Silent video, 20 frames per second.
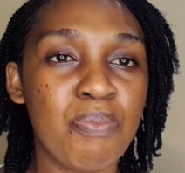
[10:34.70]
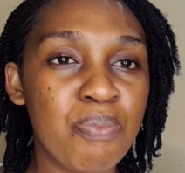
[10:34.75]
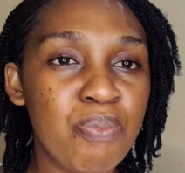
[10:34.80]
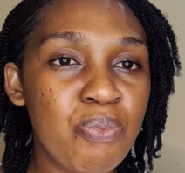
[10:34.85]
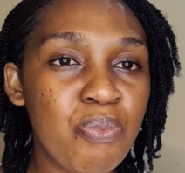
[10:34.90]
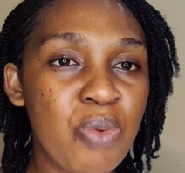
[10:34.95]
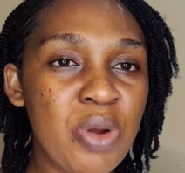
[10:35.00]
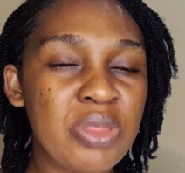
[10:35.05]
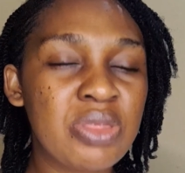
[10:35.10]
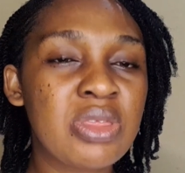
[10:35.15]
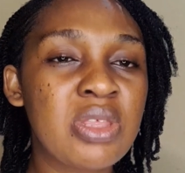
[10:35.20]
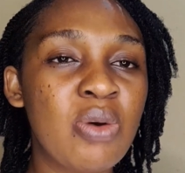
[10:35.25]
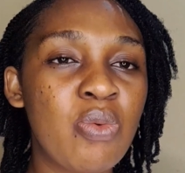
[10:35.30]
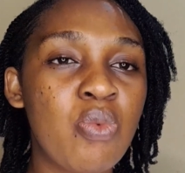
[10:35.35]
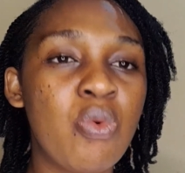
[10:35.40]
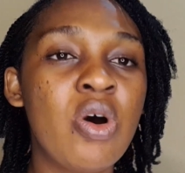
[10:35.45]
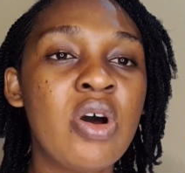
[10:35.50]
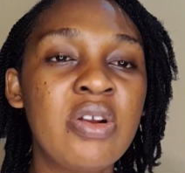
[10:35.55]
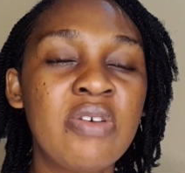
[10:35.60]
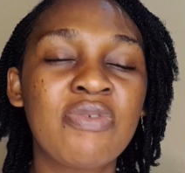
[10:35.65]
with the
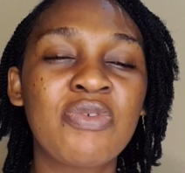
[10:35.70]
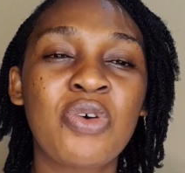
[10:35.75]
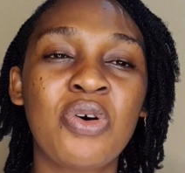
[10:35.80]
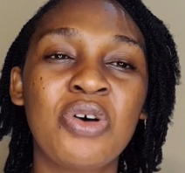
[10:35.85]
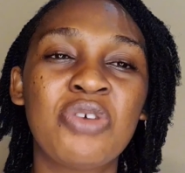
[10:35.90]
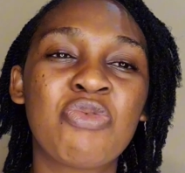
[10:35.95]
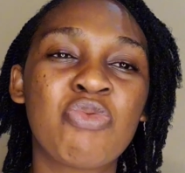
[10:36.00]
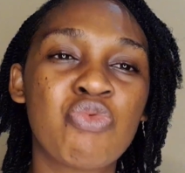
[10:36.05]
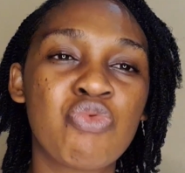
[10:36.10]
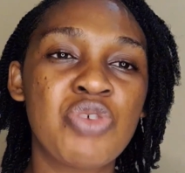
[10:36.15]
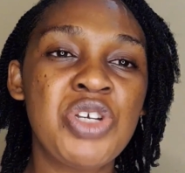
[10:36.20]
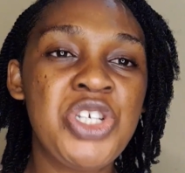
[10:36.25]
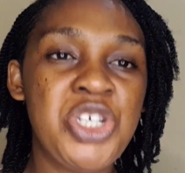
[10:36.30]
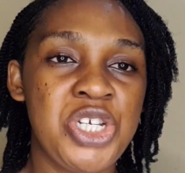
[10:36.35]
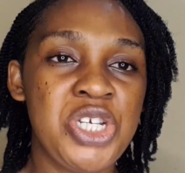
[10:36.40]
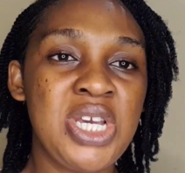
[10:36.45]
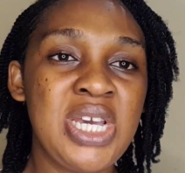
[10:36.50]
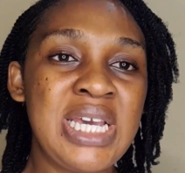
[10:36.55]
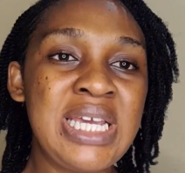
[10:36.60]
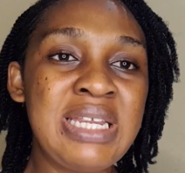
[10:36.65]
word of God
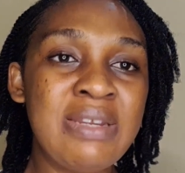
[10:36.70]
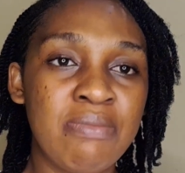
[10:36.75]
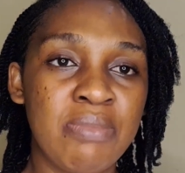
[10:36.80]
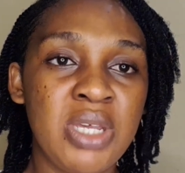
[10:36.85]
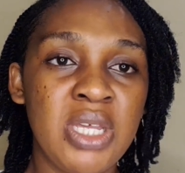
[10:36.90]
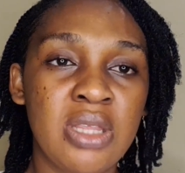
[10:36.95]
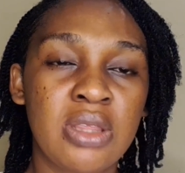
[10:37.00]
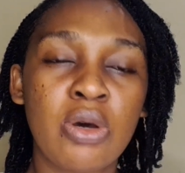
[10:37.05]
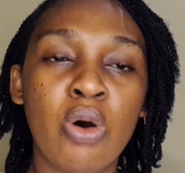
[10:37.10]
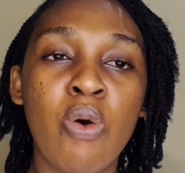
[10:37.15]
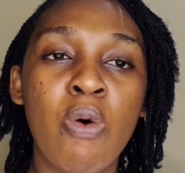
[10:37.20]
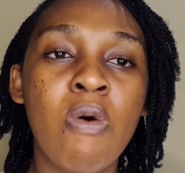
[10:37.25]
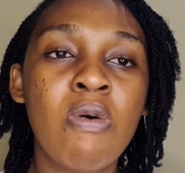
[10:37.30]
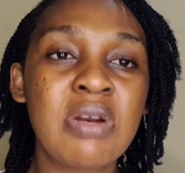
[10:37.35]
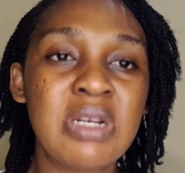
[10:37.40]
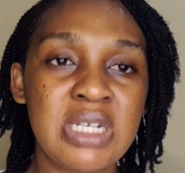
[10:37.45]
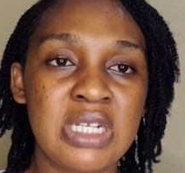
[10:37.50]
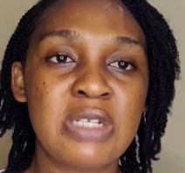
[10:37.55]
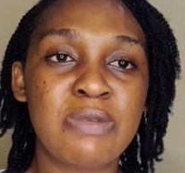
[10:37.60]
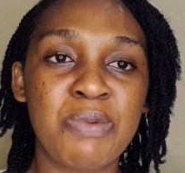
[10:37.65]
rich in me, the
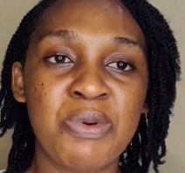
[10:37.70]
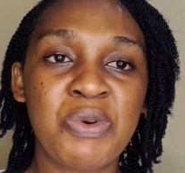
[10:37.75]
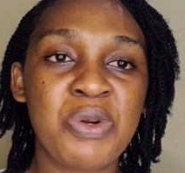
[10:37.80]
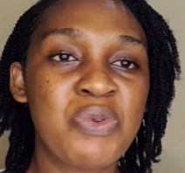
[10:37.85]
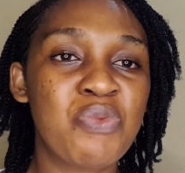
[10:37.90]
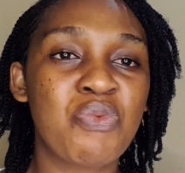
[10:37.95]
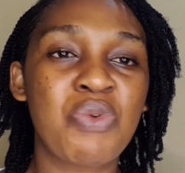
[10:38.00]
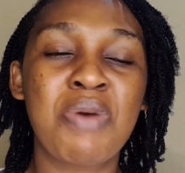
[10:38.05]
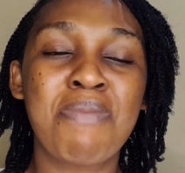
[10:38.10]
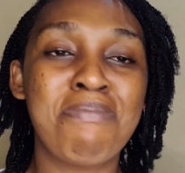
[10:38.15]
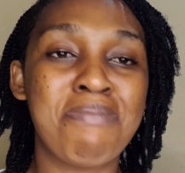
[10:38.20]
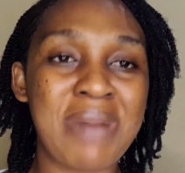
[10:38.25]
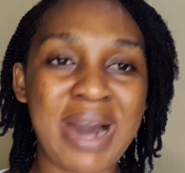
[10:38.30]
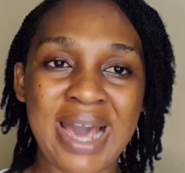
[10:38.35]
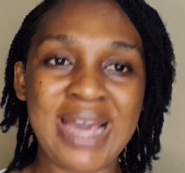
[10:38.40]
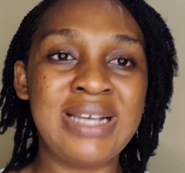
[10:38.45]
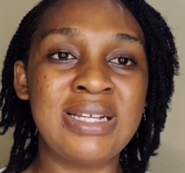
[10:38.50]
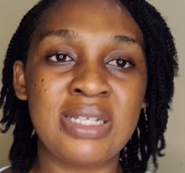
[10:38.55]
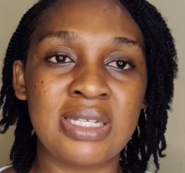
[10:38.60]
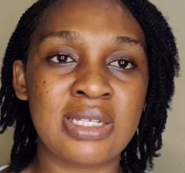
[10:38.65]
Holy Spirit
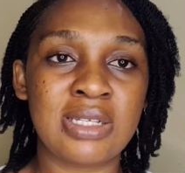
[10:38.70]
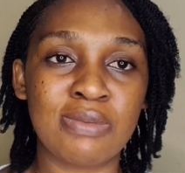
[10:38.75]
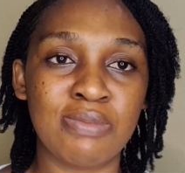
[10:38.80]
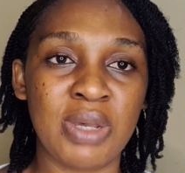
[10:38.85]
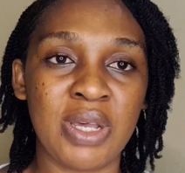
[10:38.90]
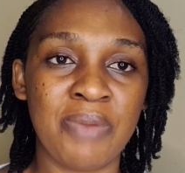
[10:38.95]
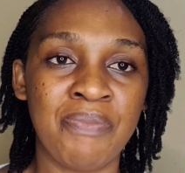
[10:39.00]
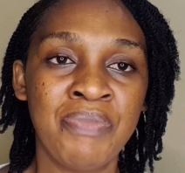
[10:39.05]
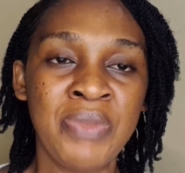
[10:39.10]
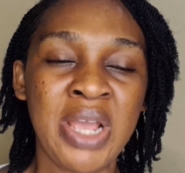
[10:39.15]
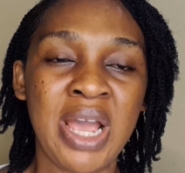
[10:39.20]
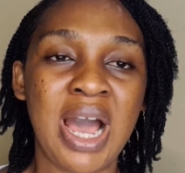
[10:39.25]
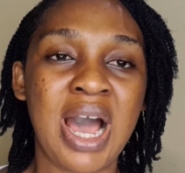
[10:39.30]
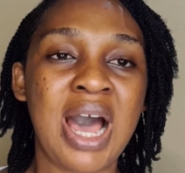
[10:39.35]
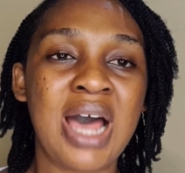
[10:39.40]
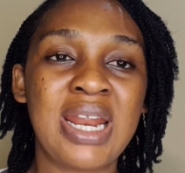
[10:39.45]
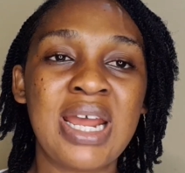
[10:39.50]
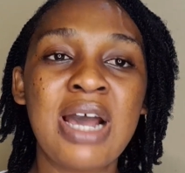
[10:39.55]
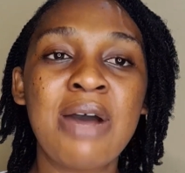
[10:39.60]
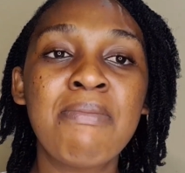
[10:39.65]
reminds me,
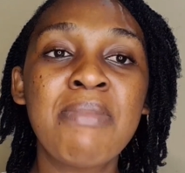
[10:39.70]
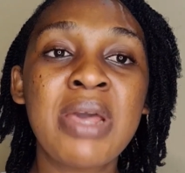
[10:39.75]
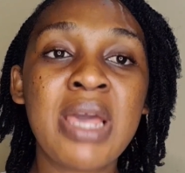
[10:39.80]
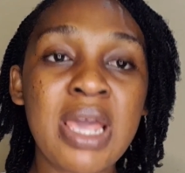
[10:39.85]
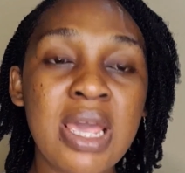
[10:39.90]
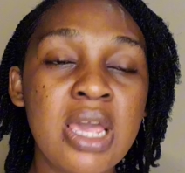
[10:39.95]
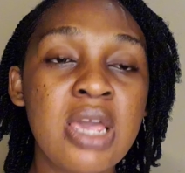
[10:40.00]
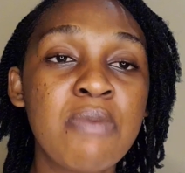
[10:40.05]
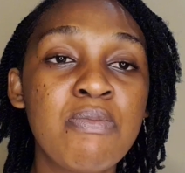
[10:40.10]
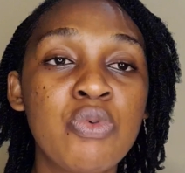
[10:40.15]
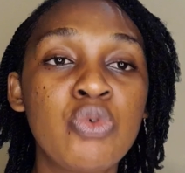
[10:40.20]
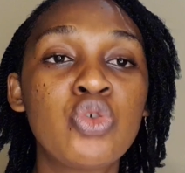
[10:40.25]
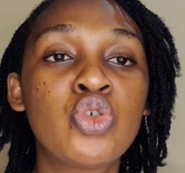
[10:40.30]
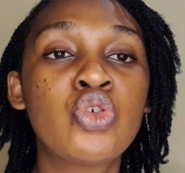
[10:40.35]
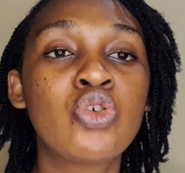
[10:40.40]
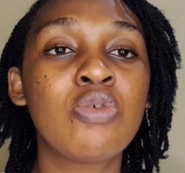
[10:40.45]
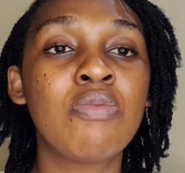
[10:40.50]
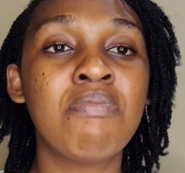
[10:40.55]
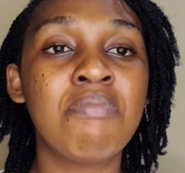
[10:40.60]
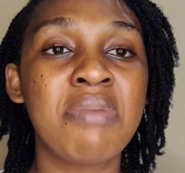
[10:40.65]
and I'm able
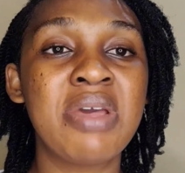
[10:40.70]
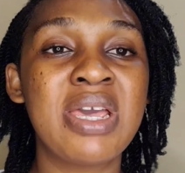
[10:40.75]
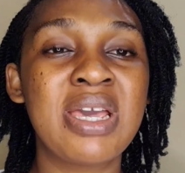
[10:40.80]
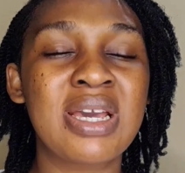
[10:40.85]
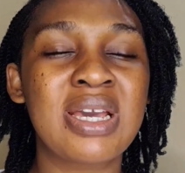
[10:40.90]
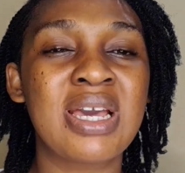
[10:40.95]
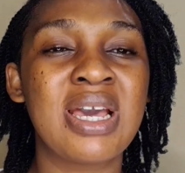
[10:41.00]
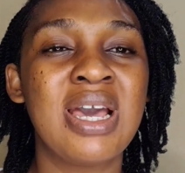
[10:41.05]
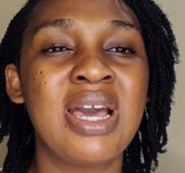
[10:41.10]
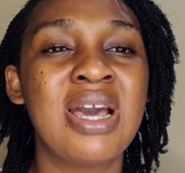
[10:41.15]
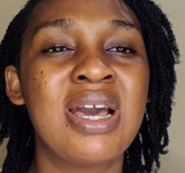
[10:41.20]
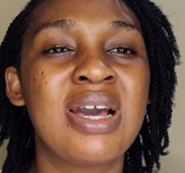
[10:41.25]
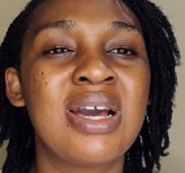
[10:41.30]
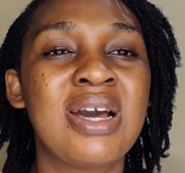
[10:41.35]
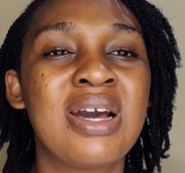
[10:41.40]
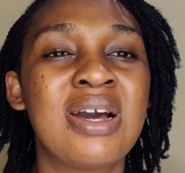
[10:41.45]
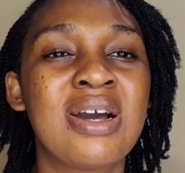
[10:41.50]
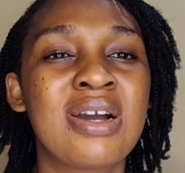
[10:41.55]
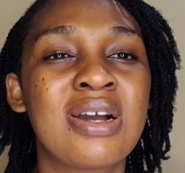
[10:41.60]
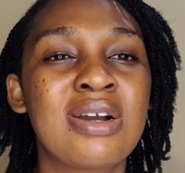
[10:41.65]
to make
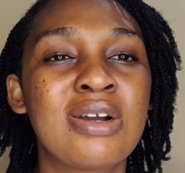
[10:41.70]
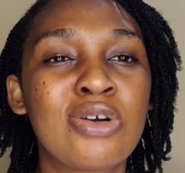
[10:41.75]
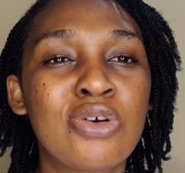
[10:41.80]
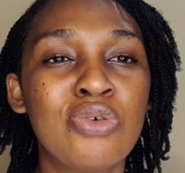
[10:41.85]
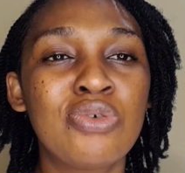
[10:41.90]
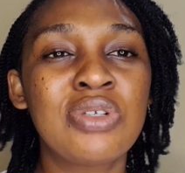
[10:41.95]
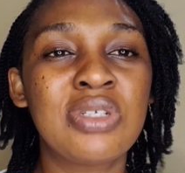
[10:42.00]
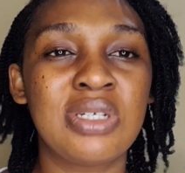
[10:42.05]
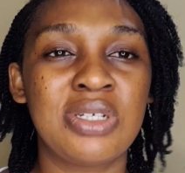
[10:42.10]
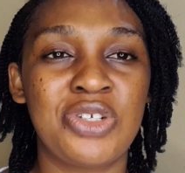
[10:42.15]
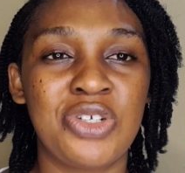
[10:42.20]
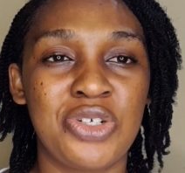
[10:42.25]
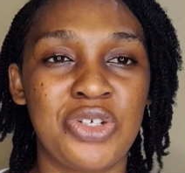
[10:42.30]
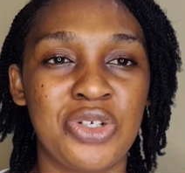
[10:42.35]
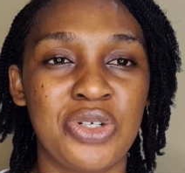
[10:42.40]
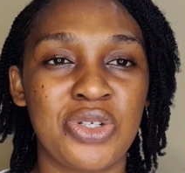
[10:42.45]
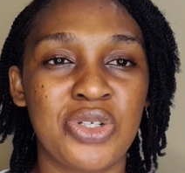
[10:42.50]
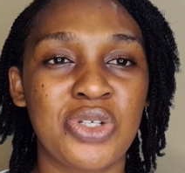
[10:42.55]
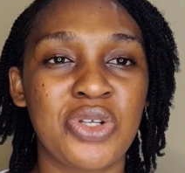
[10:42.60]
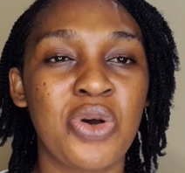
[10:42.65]
good
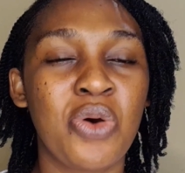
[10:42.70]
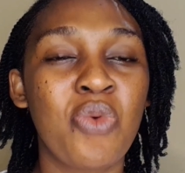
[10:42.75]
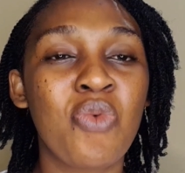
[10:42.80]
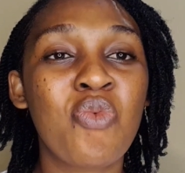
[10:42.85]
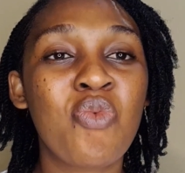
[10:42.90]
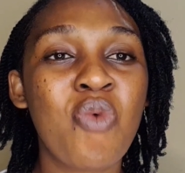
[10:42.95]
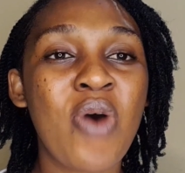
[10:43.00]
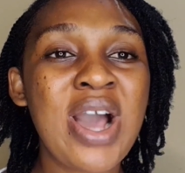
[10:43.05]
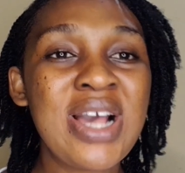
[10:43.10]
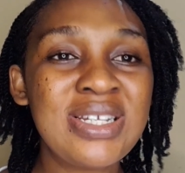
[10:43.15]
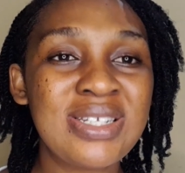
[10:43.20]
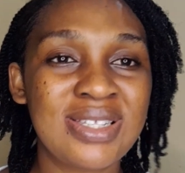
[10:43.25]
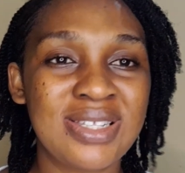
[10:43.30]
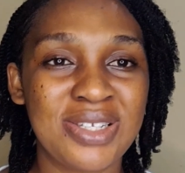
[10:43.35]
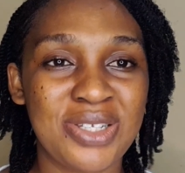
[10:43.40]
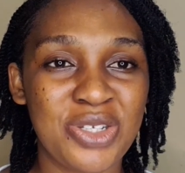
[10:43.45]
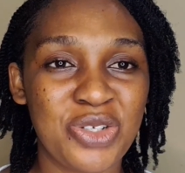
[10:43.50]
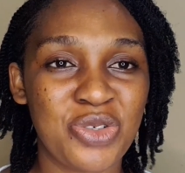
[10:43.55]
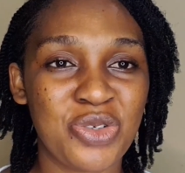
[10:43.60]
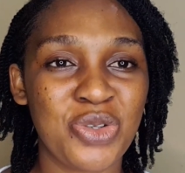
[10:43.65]
decisions, wise
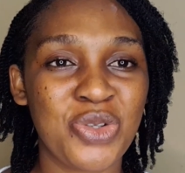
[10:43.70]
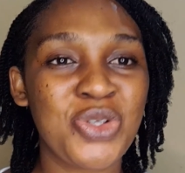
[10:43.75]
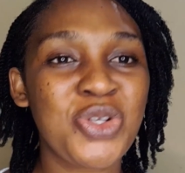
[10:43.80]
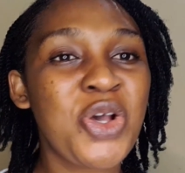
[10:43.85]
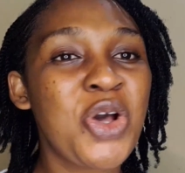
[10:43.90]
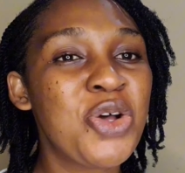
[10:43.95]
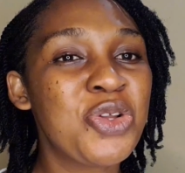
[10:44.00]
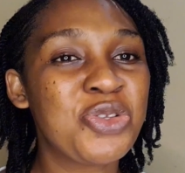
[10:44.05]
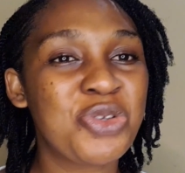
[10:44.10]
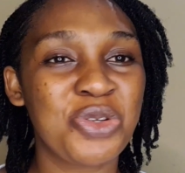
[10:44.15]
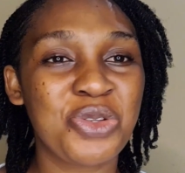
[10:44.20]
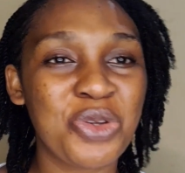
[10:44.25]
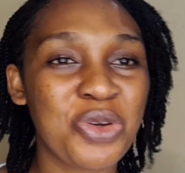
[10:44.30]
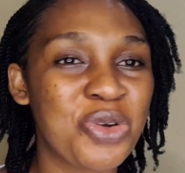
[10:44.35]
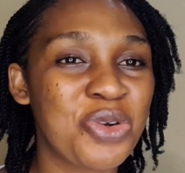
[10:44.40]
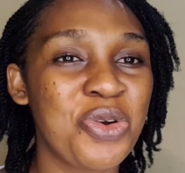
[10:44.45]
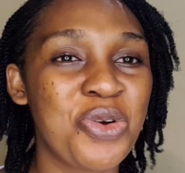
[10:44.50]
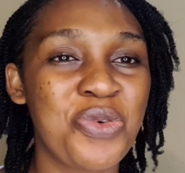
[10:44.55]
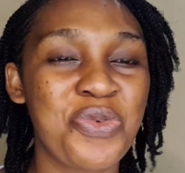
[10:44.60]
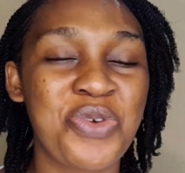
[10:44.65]
decisions to the
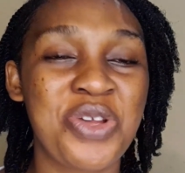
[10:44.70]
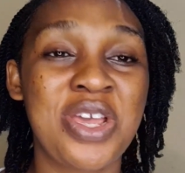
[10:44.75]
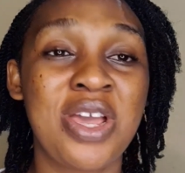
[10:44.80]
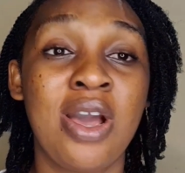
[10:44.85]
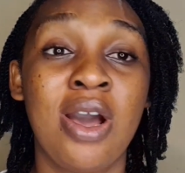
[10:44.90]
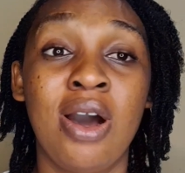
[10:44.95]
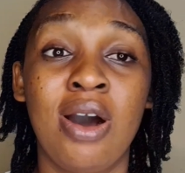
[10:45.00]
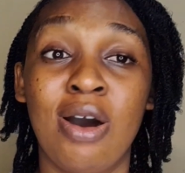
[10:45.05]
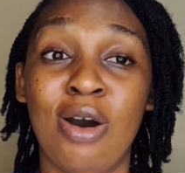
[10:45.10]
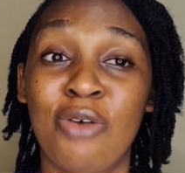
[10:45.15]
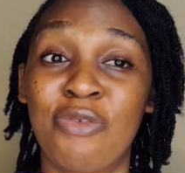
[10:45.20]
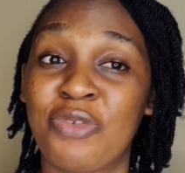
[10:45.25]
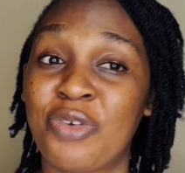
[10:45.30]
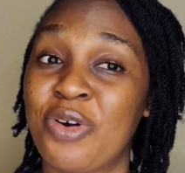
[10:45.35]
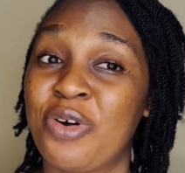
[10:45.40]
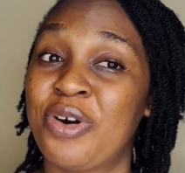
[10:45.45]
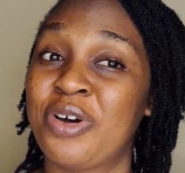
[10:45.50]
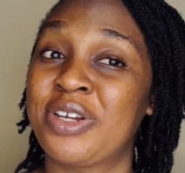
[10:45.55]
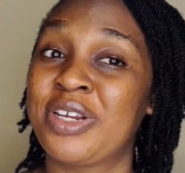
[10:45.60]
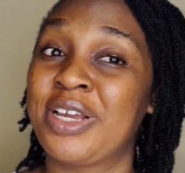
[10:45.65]
glory of
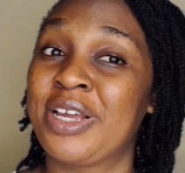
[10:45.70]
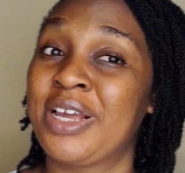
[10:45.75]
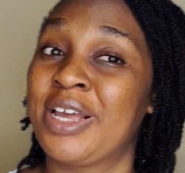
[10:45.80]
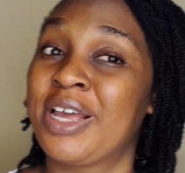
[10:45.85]
God.